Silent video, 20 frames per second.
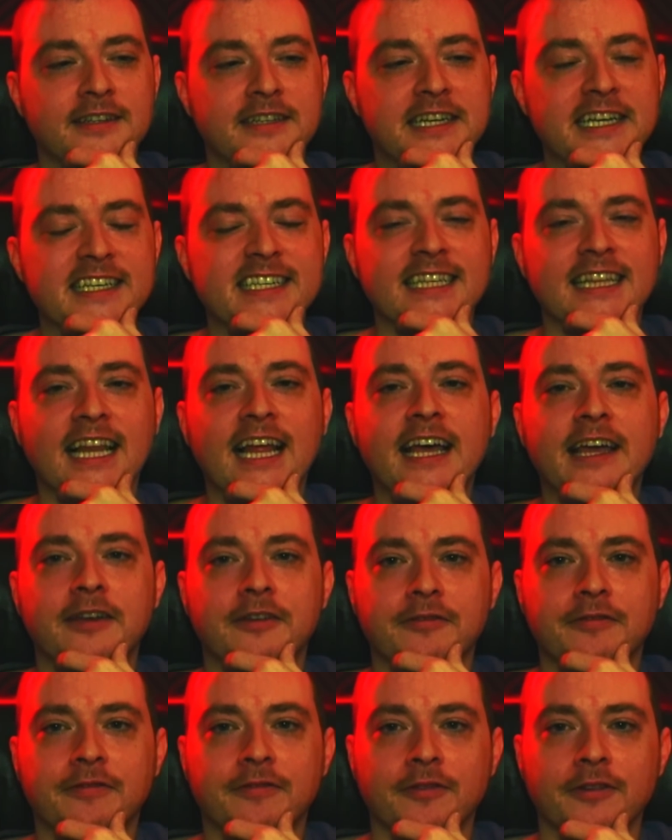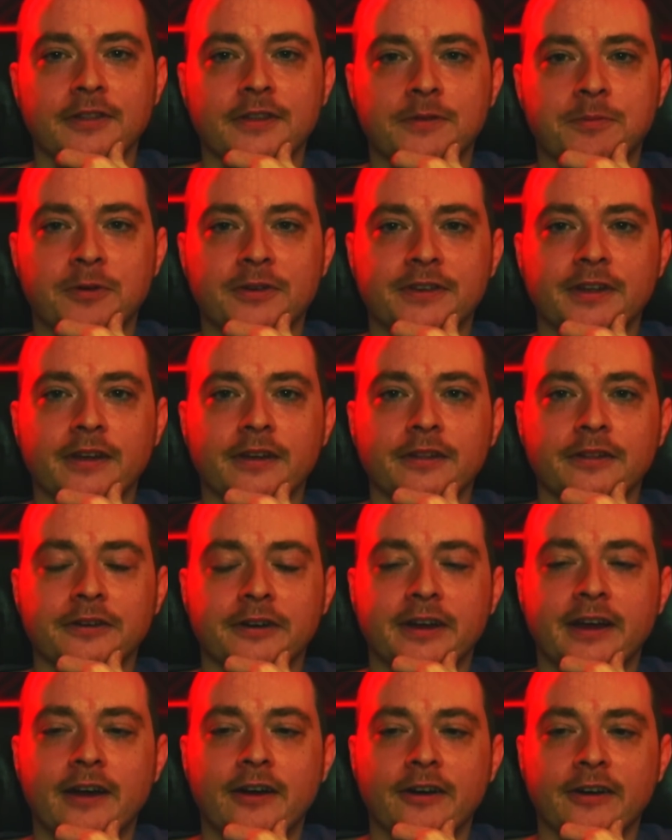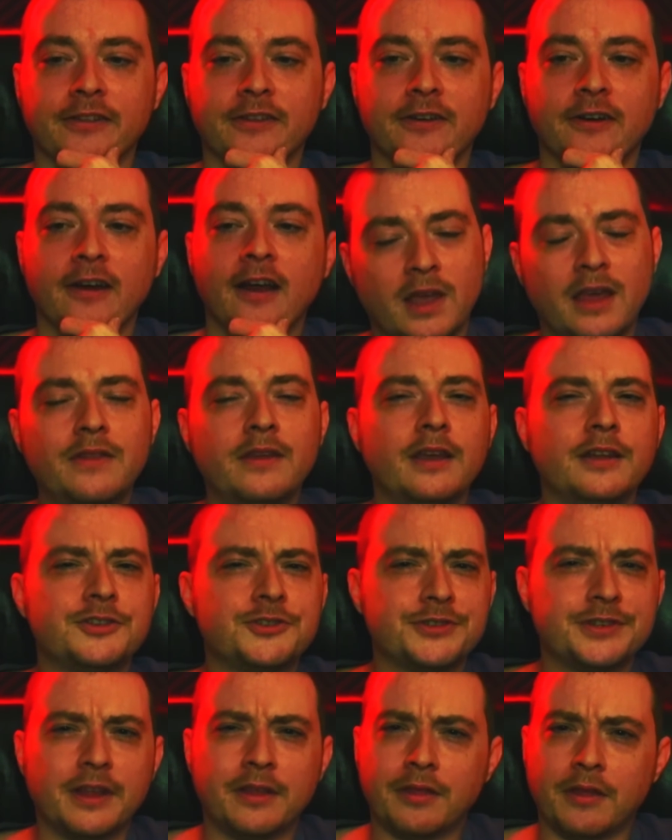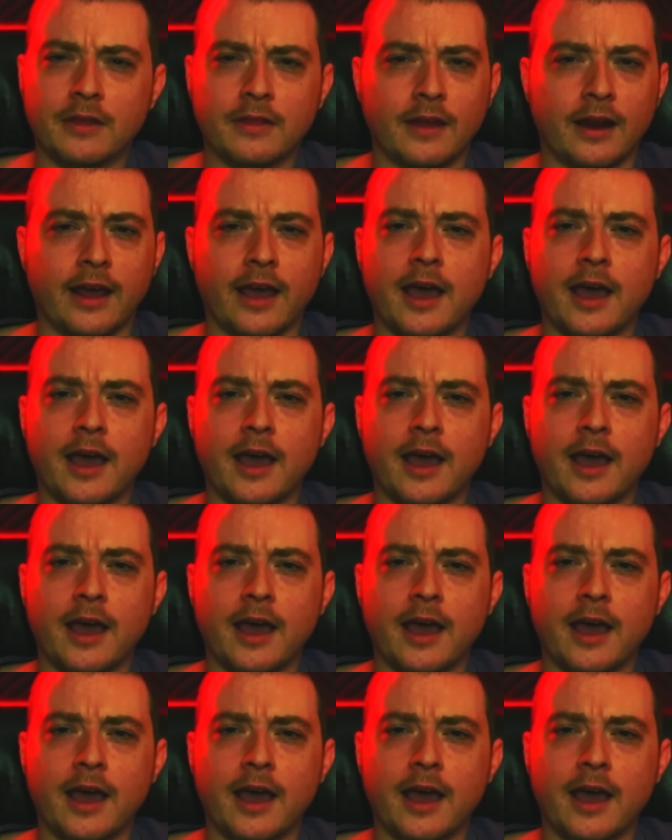dislike for this particular character. And the interesting thing that